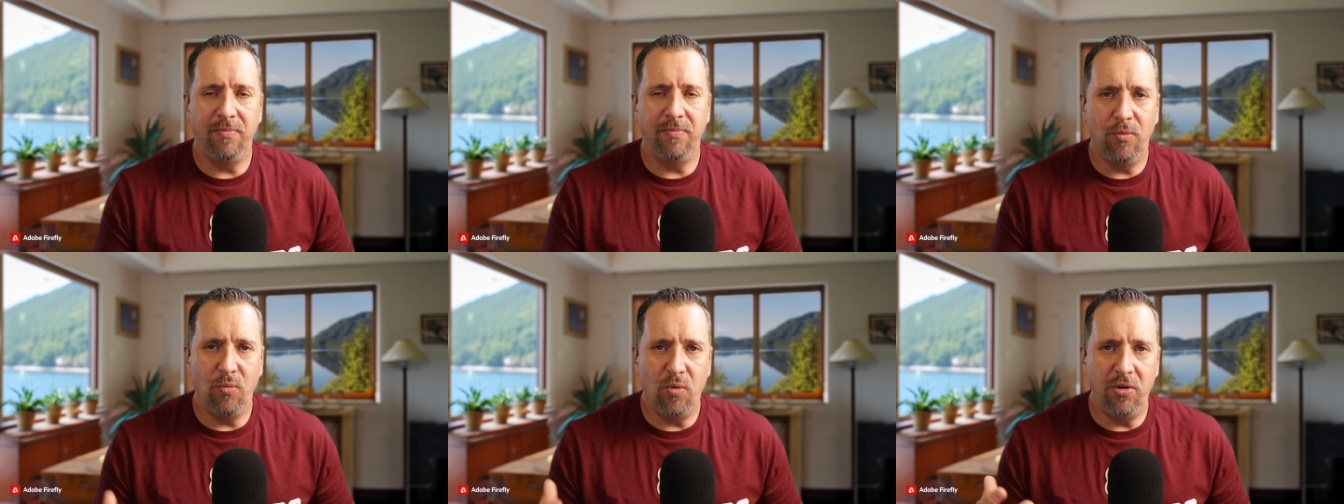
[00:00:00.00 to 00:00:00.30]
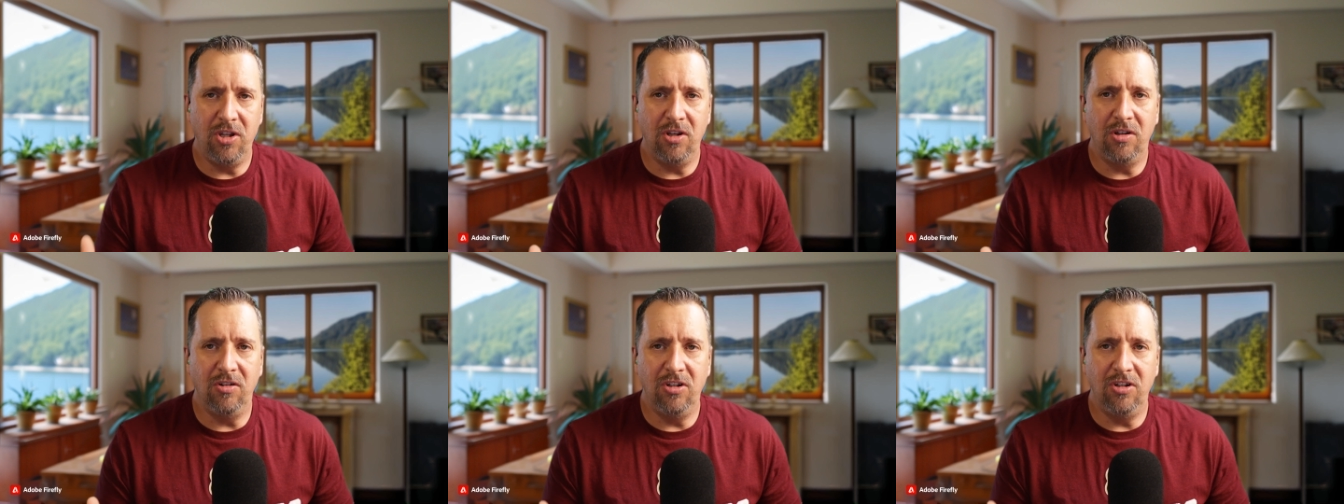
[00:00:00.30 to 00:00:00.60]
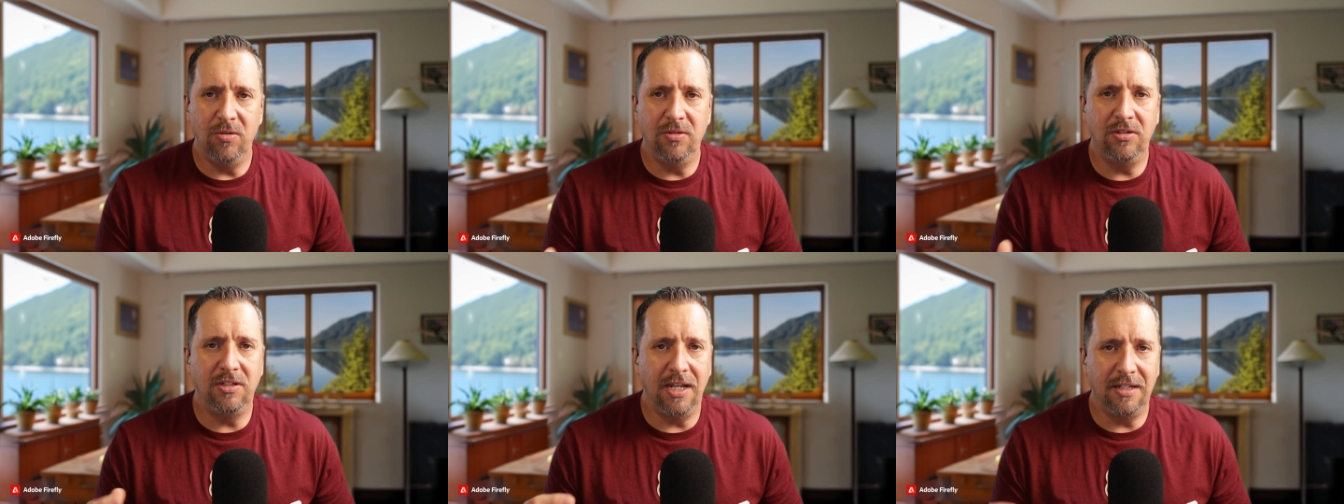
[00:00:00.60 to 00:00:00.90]
But what you can
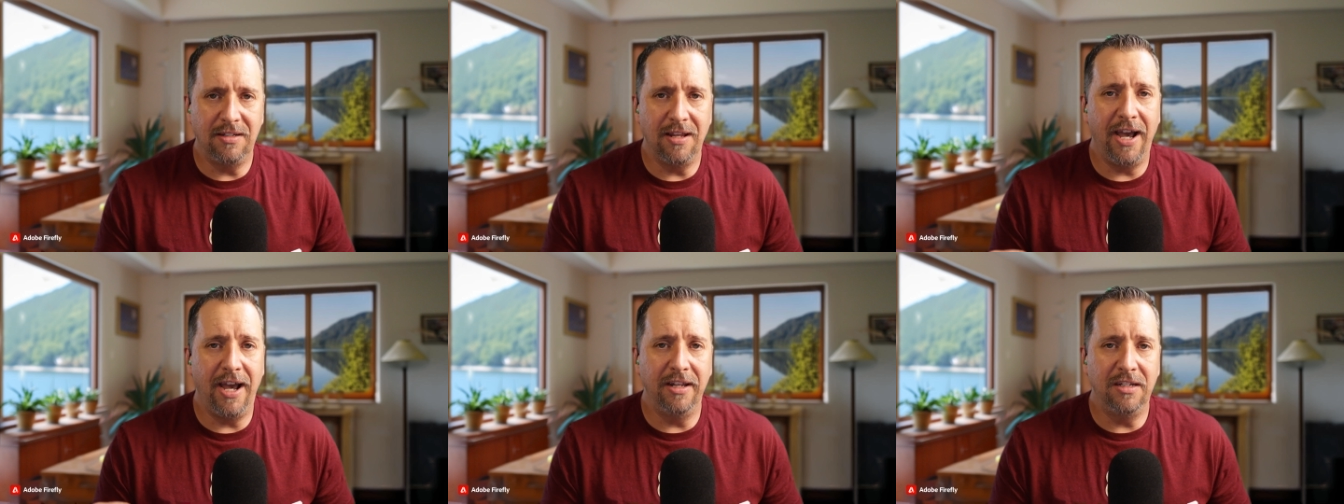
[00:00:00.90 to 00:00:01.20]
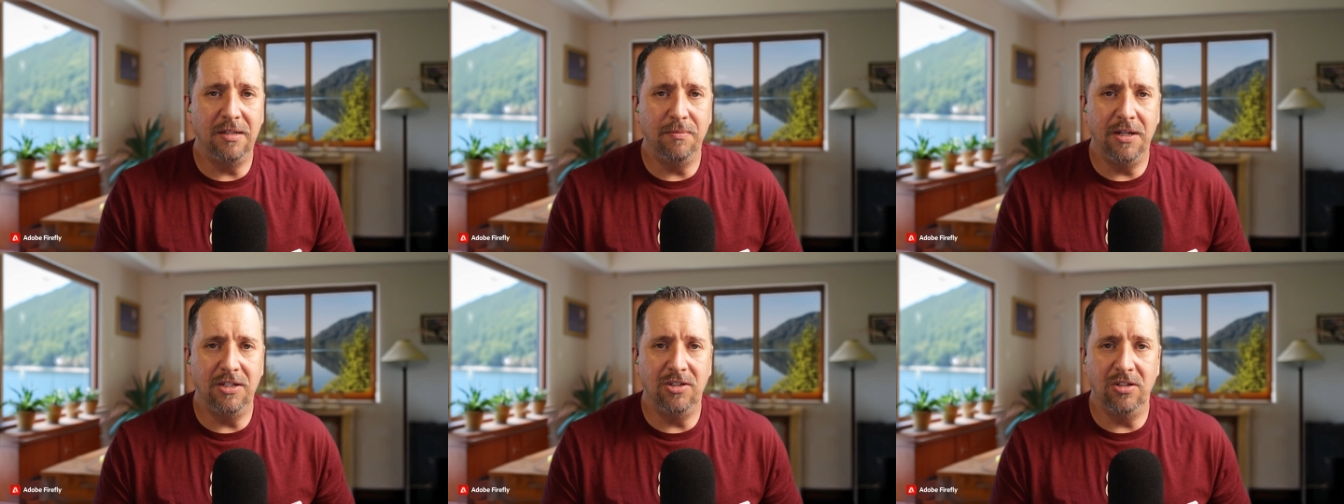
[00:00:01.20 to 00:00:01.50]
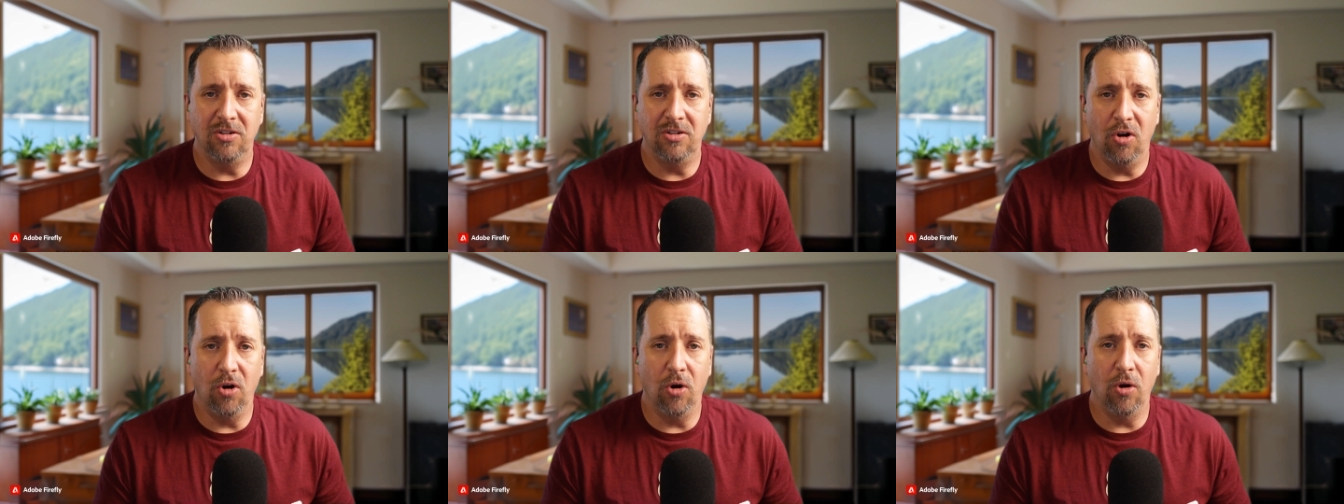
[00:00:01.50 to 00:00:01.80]
do is take
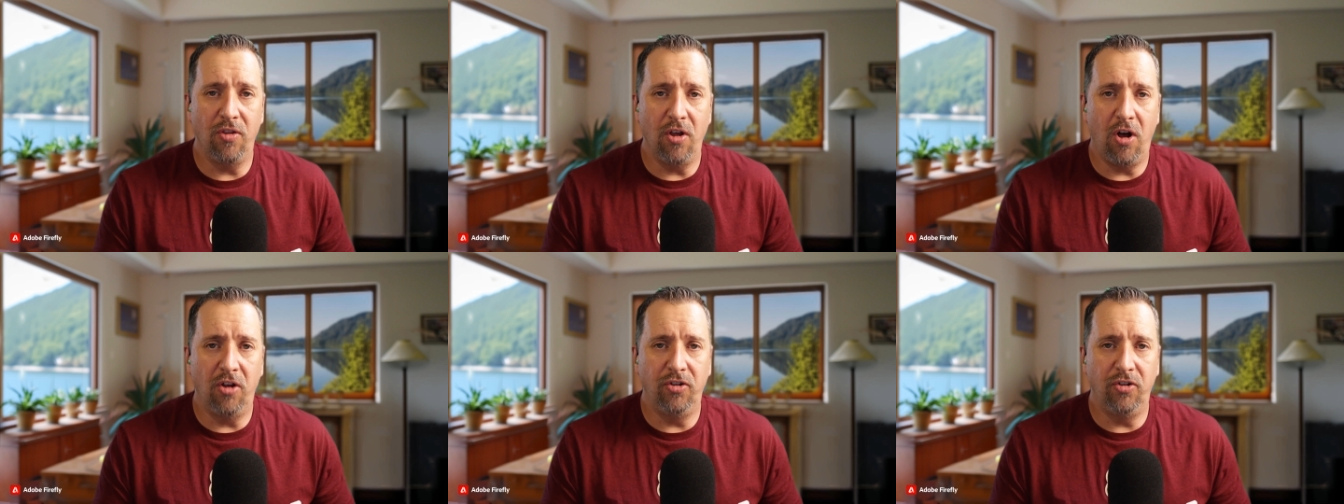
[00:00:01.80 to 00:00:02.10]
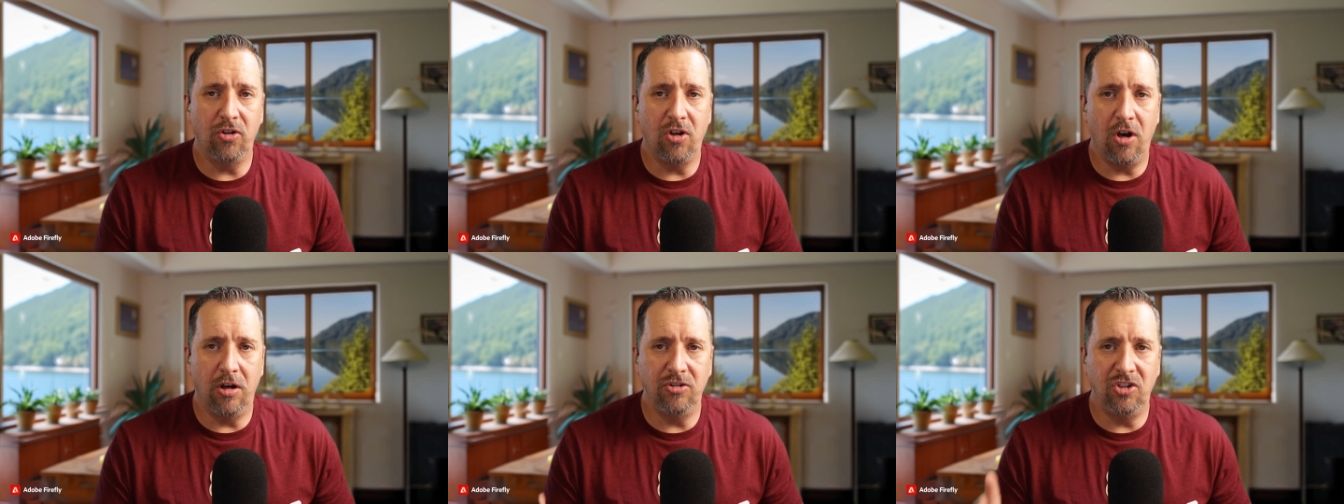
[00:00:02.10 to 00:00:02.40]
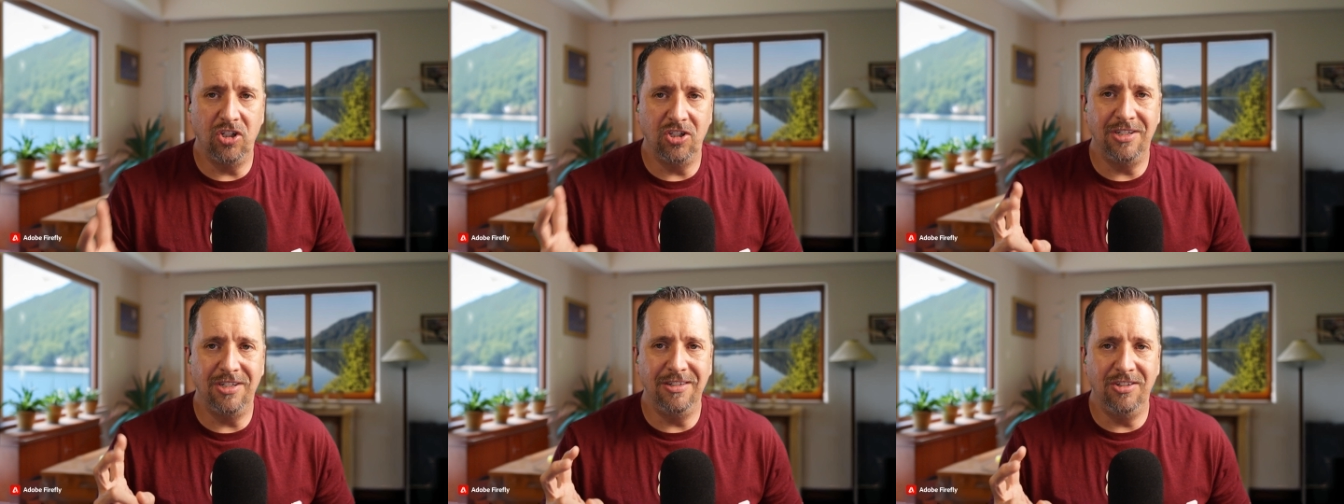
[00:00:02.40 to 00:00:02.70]
diatomaceous earth, also called
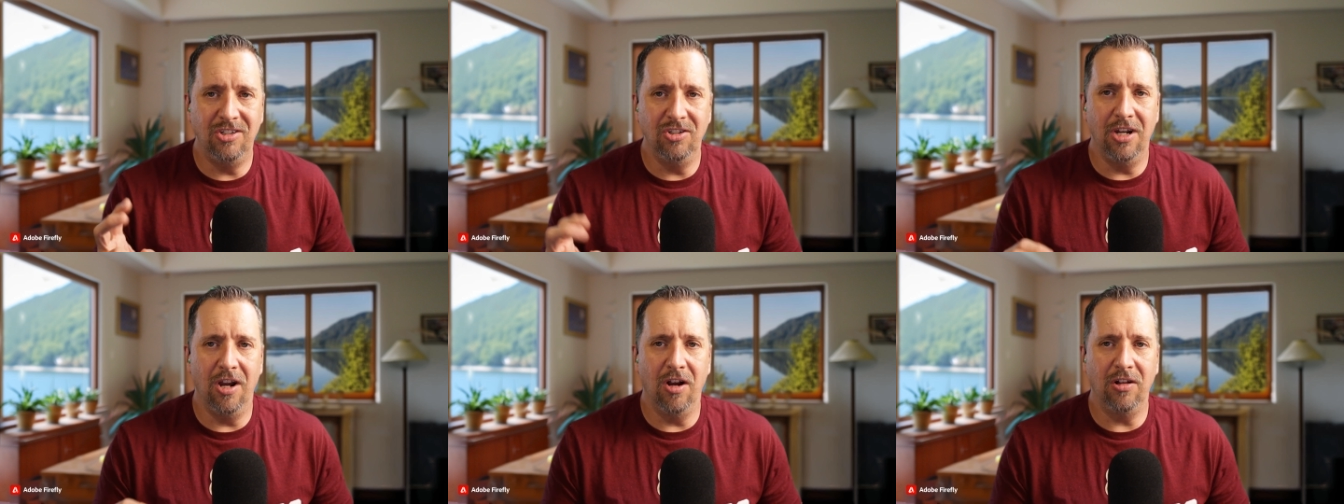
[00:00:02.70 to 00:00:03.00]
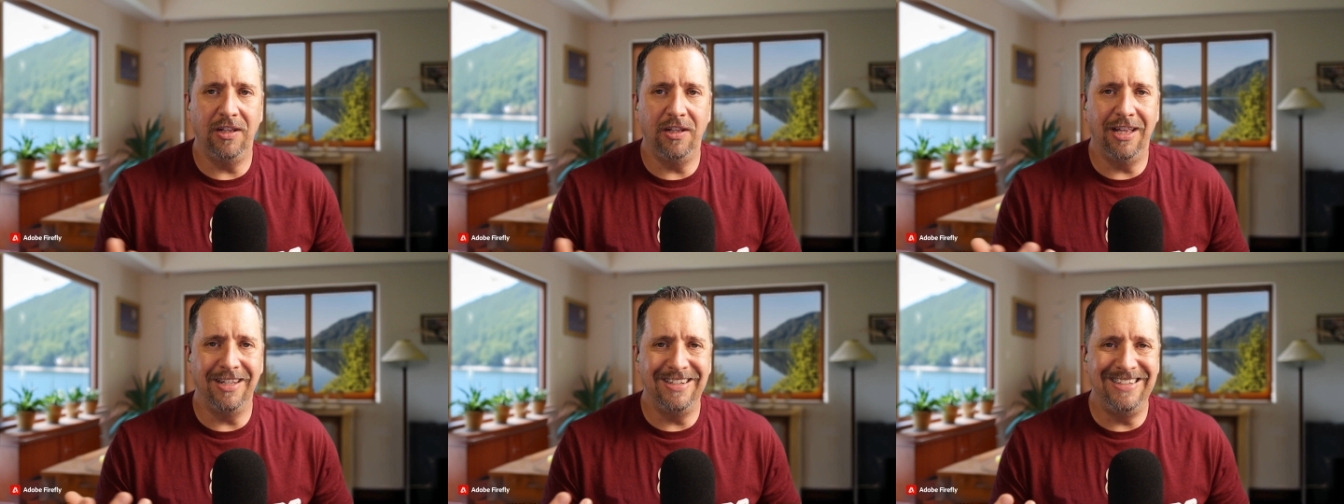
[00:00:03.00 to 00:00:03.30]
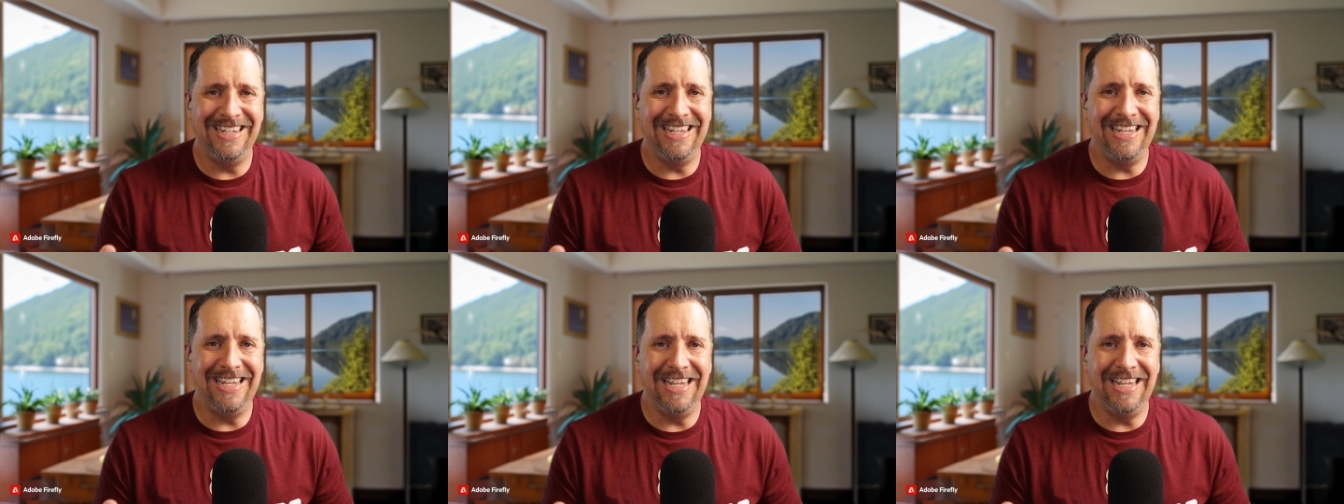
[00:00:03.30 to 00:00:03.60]
just generically like
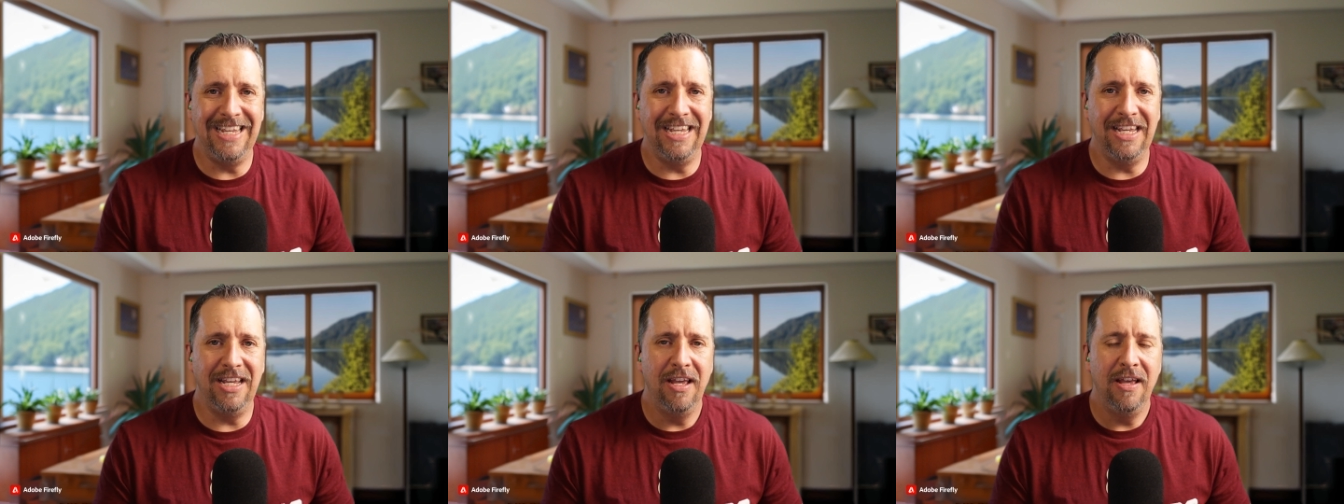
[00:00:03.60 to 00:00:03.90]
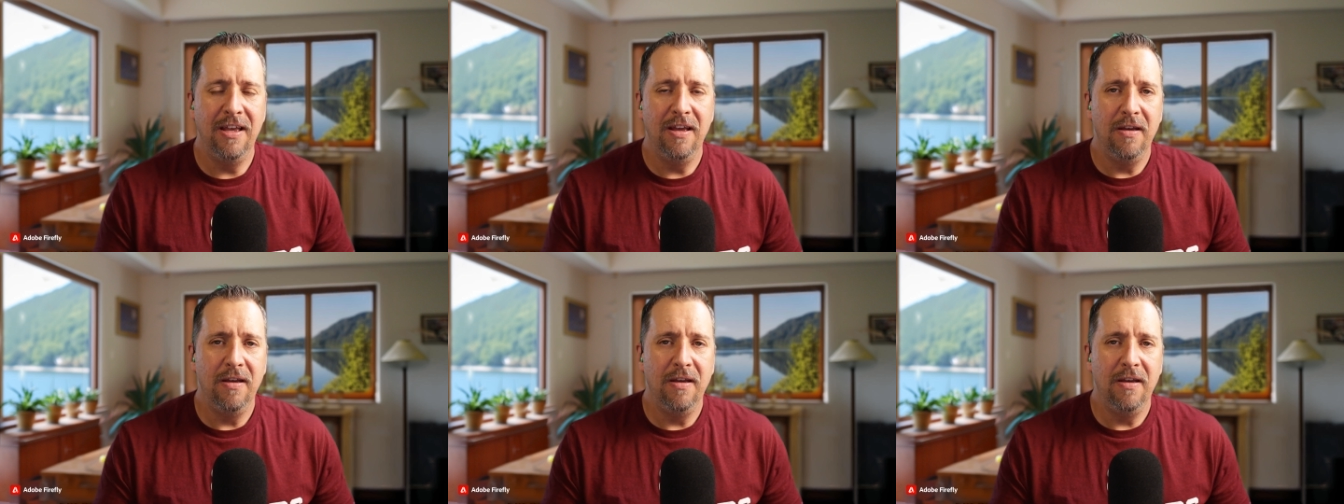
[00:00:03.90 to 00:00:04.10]
DE.